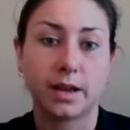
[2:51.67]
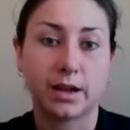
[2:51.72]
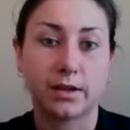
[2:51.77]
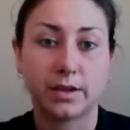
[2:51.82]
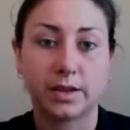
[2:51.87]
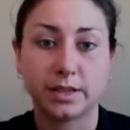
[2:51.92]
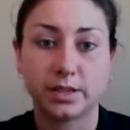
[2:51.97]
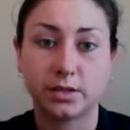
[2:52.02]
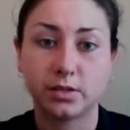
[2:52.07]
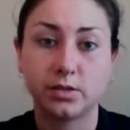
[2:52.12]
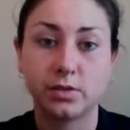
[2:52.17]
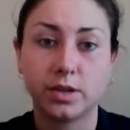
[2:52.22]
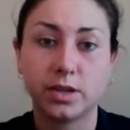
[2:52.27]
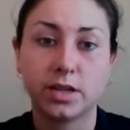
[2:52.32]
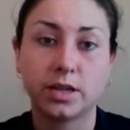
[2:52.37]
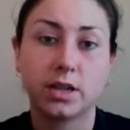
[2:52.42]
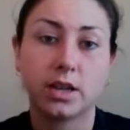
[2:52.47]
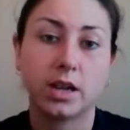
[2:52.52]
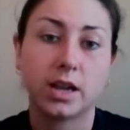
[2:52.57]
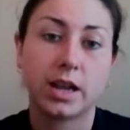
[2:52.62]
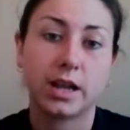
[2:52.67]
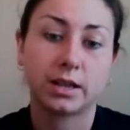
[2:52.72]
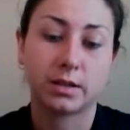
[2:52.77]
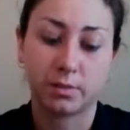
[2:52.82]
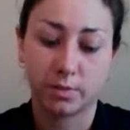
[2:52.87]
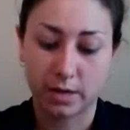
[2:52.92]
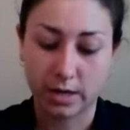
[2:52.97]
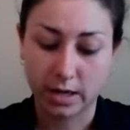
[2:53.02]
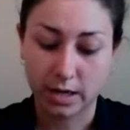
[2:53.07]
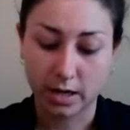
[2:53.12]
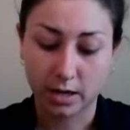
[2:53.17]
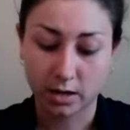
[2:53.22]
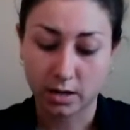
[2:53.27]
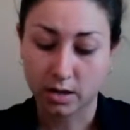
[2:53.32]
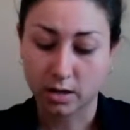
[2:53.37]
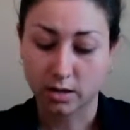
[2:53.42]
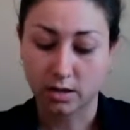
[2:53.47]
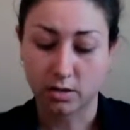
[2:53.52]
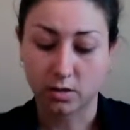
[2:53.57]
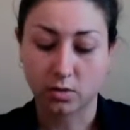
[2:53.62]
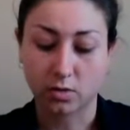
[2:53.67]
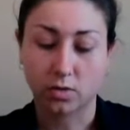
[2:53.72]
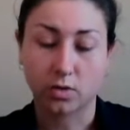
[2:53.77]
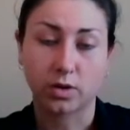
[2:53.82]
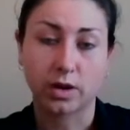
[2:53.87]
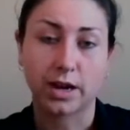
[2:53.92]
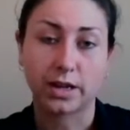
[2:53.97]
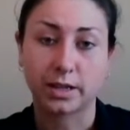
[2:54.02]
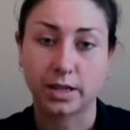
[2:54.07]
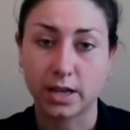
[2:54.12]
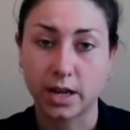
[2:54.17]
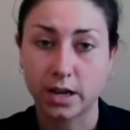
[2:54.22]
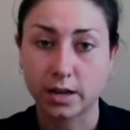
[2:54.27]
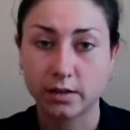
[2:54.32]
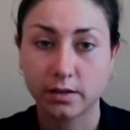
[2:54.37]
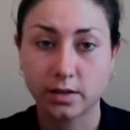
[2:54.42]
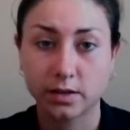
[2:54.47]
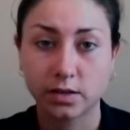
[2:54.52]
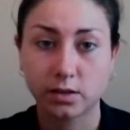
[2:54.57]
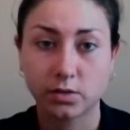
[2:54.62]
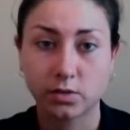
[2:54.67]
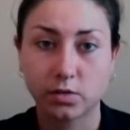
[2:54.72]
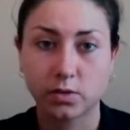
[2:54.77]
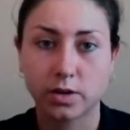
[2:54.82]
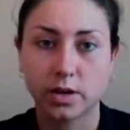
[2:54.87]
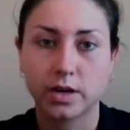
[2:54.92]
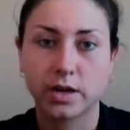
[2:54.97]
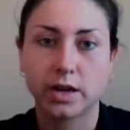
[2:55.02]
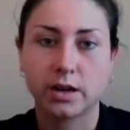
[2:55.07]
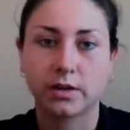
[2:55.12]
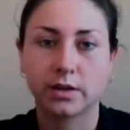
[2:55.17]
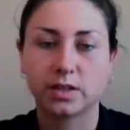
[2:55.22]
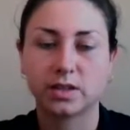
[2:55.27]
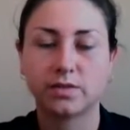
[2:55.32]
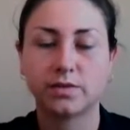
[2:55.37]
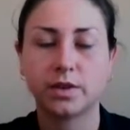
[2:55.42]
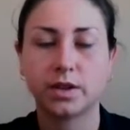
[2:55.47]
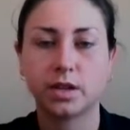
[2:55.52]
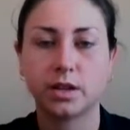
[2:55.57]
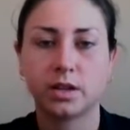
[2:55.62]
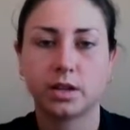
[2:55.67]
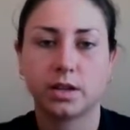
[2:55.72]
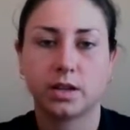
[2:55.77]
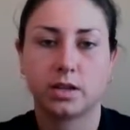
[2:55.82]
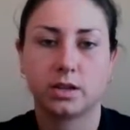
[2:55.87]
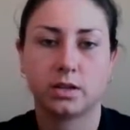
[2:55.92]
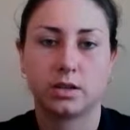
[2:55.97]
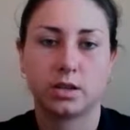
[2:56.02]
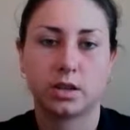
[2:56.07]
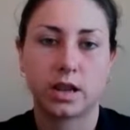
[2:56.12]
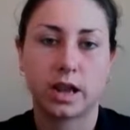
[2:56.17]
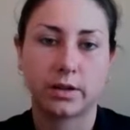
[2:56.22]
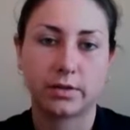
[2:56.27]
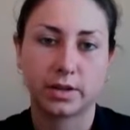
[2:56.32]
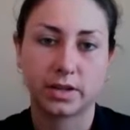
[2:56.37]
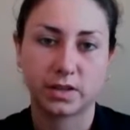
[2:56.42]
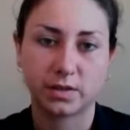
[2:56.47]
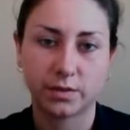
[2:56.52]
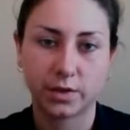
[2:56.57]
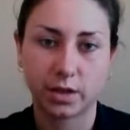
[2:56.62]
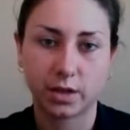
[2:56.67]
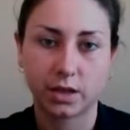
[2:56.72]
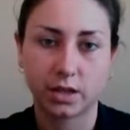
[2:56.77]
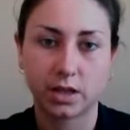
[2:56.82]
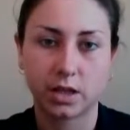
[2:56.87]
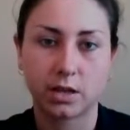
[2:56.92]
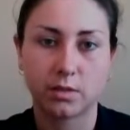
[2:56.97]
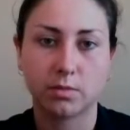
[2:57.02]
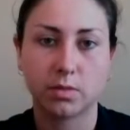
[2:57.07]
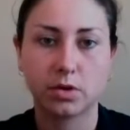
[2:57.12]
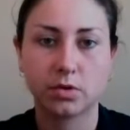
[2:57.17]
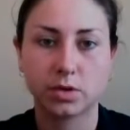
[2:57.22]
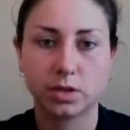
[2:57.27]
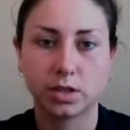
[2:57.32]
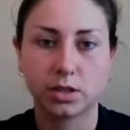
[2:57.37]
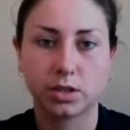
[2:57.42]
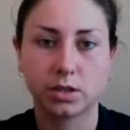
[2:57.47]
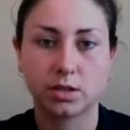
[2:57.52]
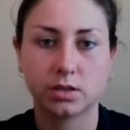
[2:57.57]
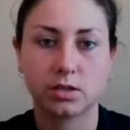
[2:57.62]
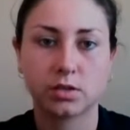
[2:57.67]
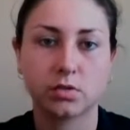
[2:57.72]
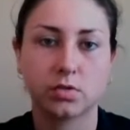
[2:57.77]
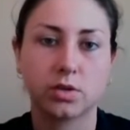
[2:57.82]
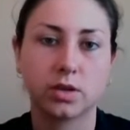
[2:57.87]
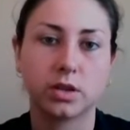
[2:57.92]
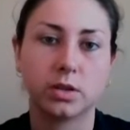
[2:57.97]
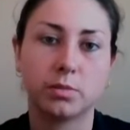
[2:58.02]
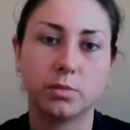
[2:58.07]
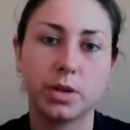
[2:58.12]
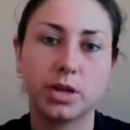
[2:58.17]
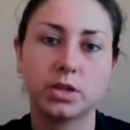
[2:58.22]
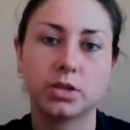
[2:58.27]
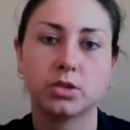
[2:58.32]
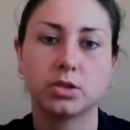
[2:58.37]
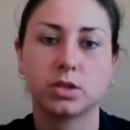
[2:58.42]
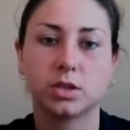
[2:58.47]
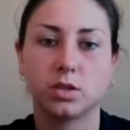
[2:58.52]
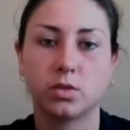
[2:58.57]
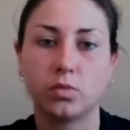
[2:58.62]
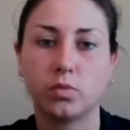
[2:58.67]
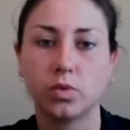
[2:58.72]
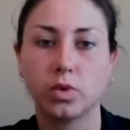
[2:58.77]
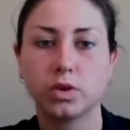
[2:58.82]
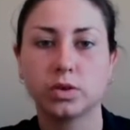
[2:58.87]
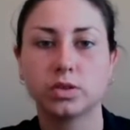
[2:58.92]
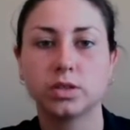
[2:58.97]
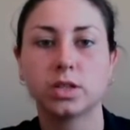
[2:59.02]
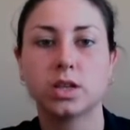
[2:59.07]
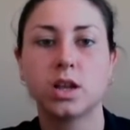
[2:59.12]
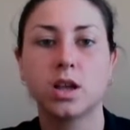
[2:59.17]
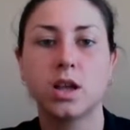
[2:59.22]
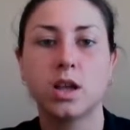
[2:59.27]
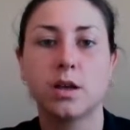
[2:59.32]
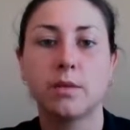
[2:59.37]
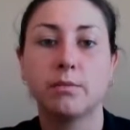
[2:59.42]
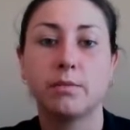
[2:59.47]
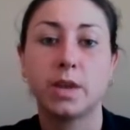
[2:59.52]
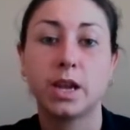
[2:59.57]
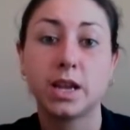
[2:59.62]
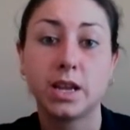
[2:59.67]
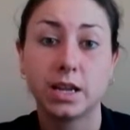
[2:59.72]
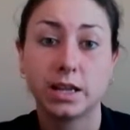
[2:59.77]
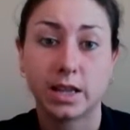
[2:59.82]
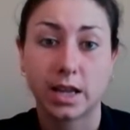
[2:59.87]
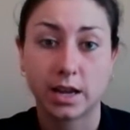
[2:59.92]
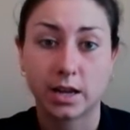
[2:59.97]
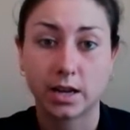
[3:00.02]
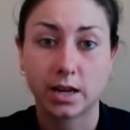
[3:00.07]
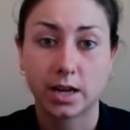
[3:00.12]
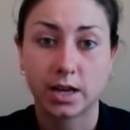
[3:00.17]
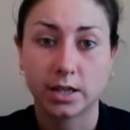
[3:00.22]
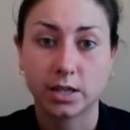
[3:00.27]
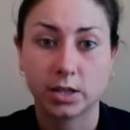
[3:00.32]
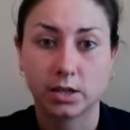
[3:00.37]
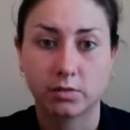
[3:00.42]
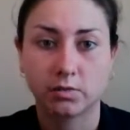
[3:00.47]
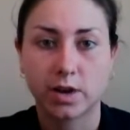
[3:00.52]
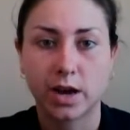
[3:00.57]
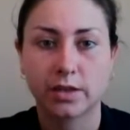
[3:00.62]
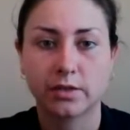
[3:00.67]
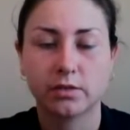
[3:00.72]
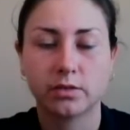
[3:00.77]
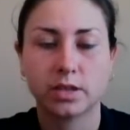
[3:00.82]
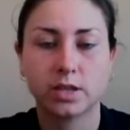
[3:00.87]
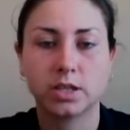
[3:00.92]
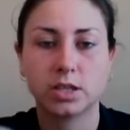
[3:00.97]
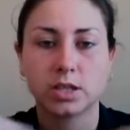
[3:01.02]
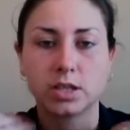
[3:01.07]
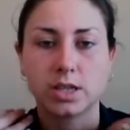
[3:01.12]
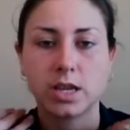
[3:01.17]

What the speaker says: how he's doing at the beginning or at the end of the story and how he's feeling, the emotions in the story, the pictures and the words, making that connection rather than